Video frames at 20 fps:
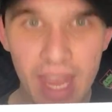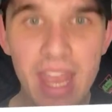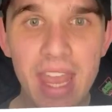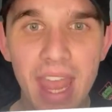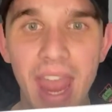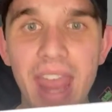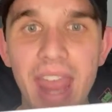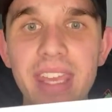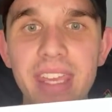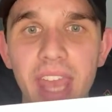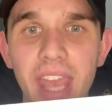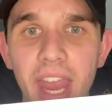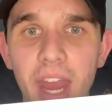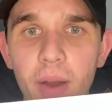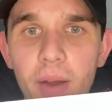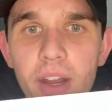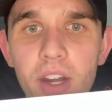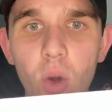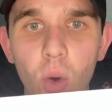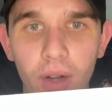Hank
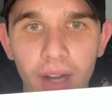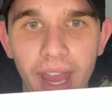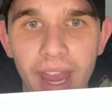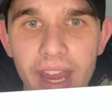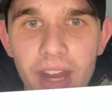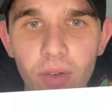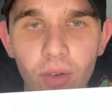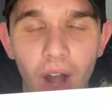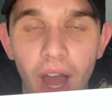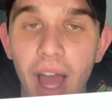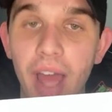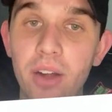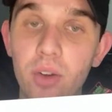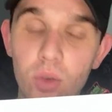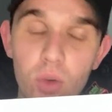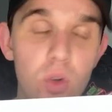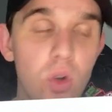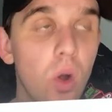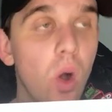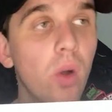Aaron or A-Rod?
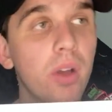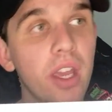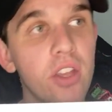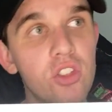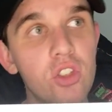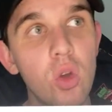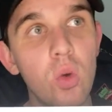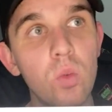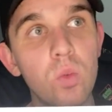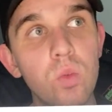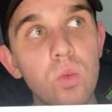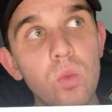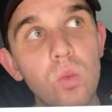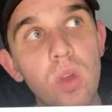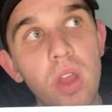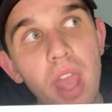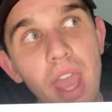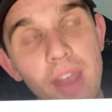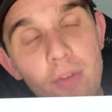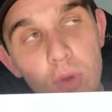Ooh, okay, so
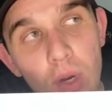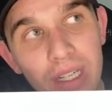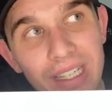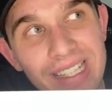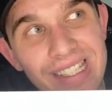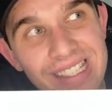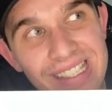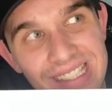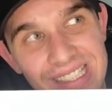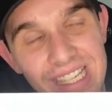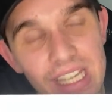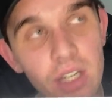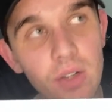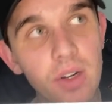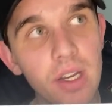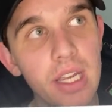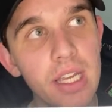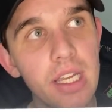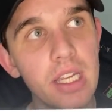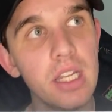if we're
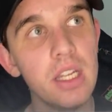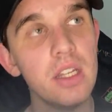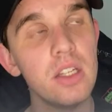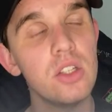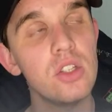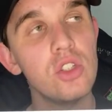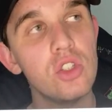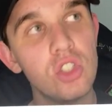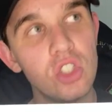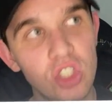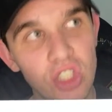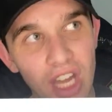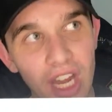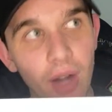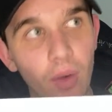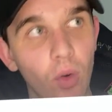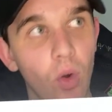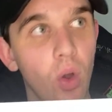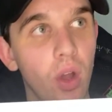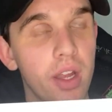considering
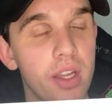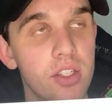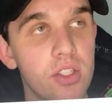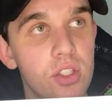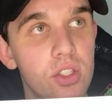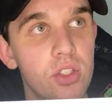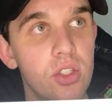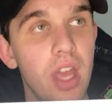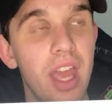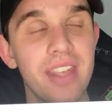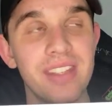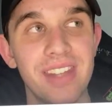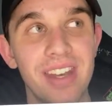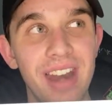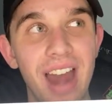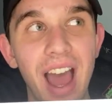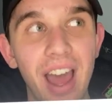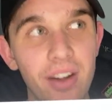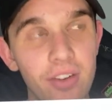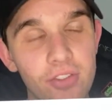steroids as a
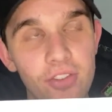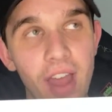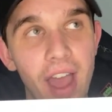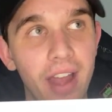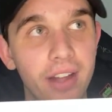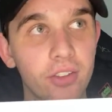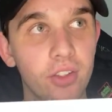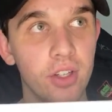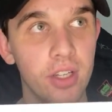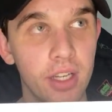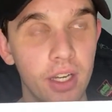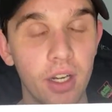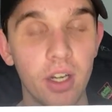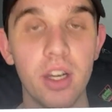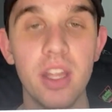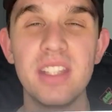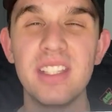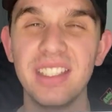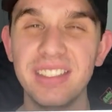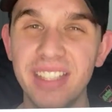non-factor here,
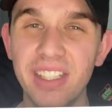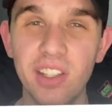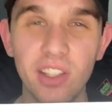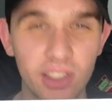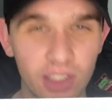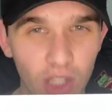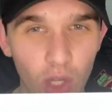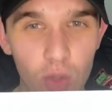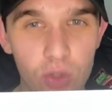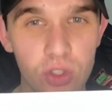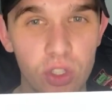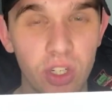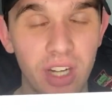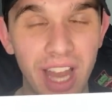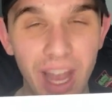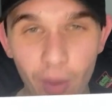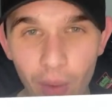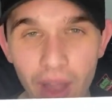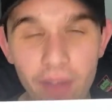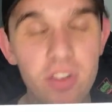it's a little closer.
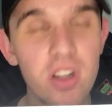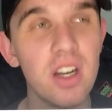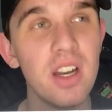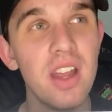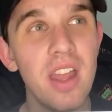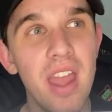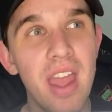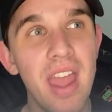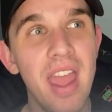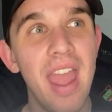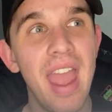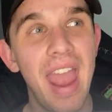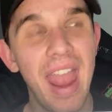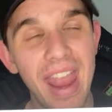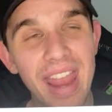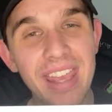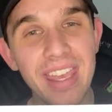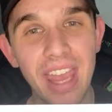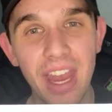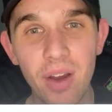However,
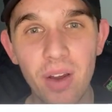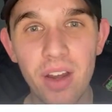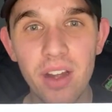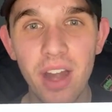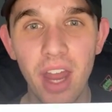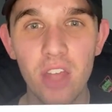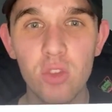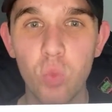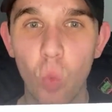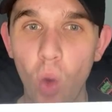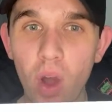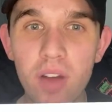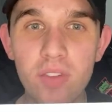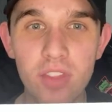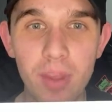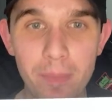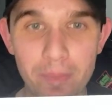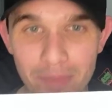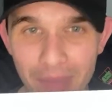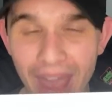Hank Aaron has one of
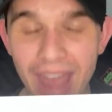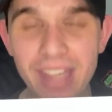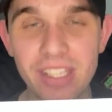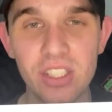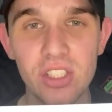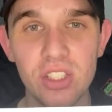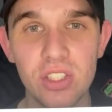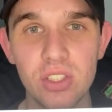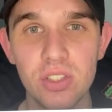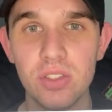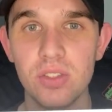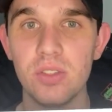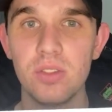the best